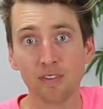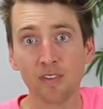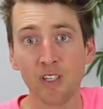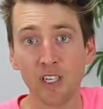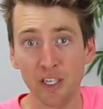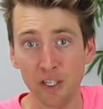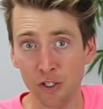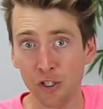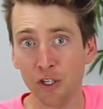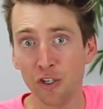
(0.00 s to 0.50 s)

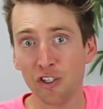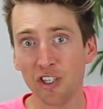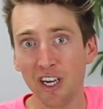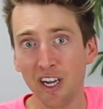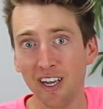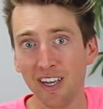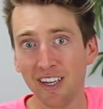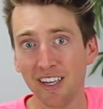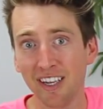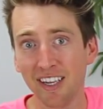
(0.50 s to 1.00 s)
Did you choose
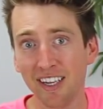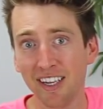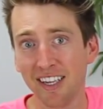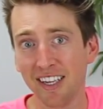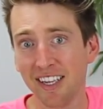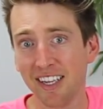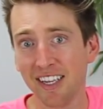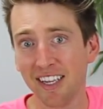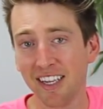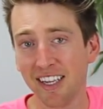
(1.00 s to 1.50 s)
it?
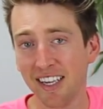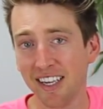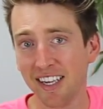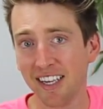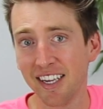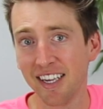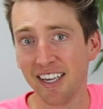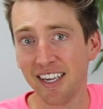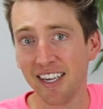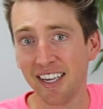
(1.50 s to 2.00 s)

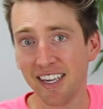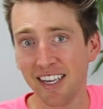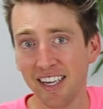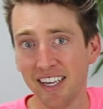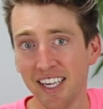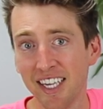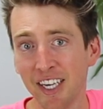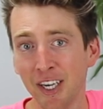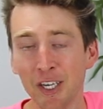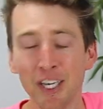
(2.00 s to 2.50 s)

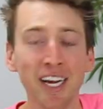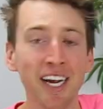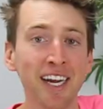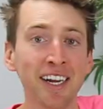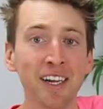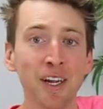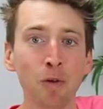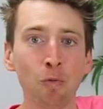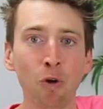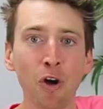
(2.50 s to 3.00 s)
Okay,
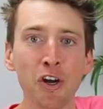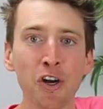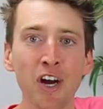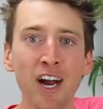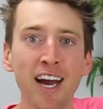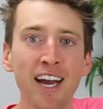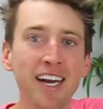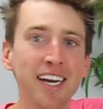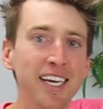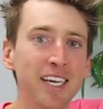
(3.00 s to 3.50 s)
while you're
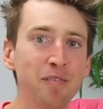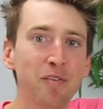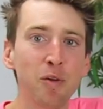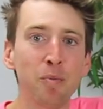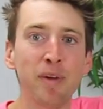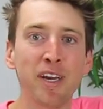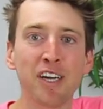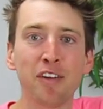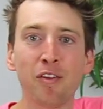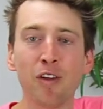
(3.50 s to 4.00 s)
at it, give it a
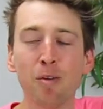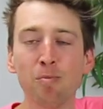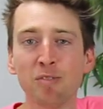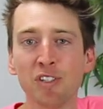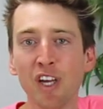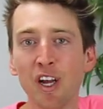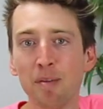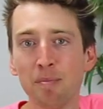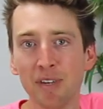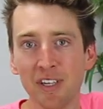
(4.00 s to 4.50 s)
big thumbs
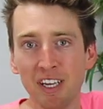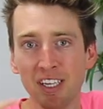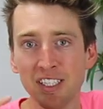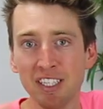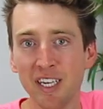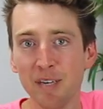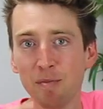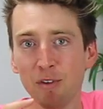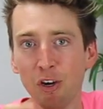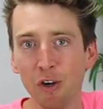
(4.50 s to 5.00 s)
up and let's
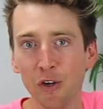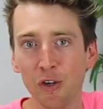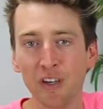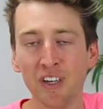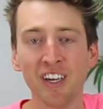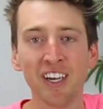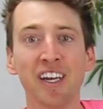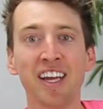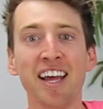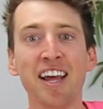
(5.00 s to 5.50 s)
keep going.
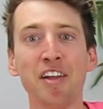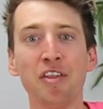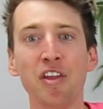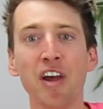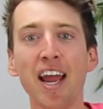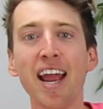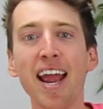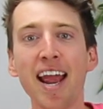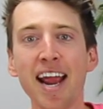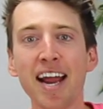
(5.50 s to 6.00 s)

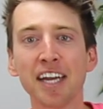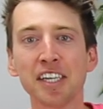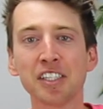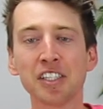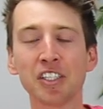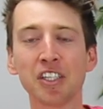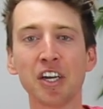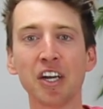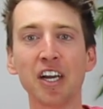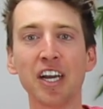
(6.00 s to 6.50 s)
The
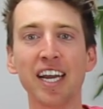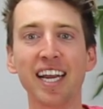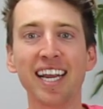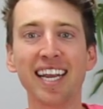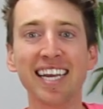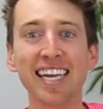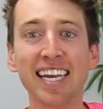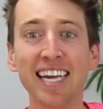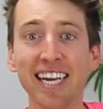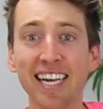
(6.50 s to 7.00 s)
answer
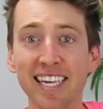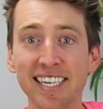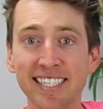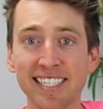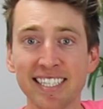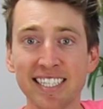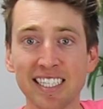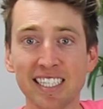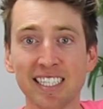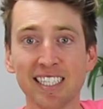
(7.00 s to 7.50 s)

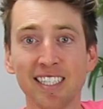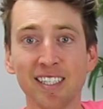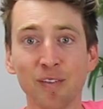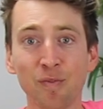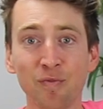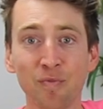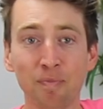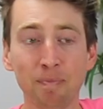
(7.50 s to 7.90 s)
is,